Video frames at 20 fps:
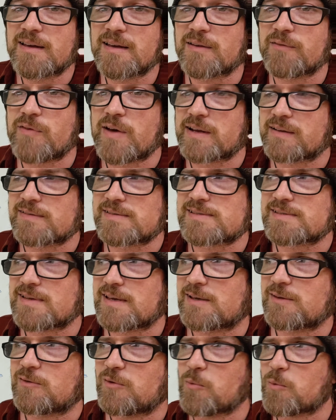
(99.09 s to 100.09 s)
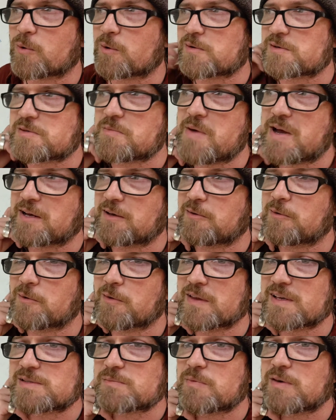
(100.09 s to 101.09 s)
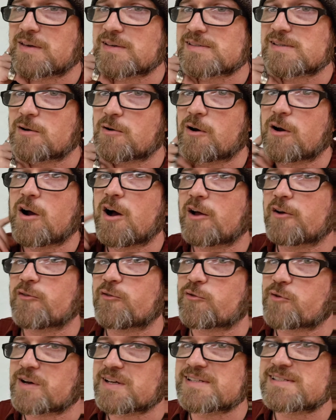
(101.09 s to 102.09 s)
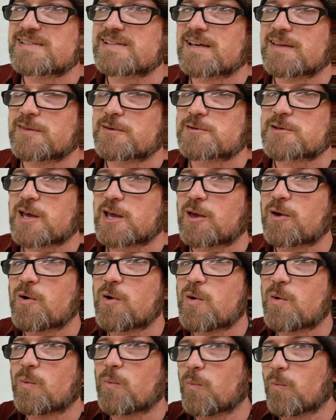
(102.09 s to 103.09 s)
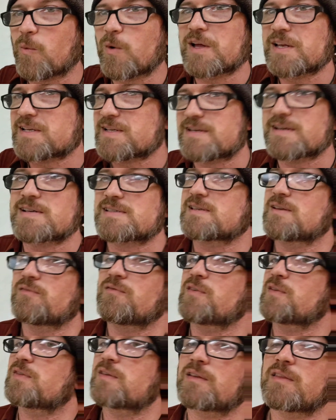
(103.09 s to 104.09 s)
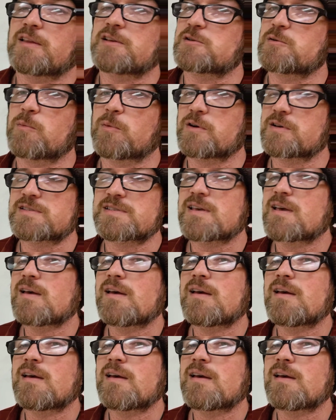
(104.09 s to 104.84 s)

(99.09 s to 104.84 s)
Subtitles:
In fact, it's like 2 orders of magnitude less because there are hundreds and there's like 1 dozen fifth declension words.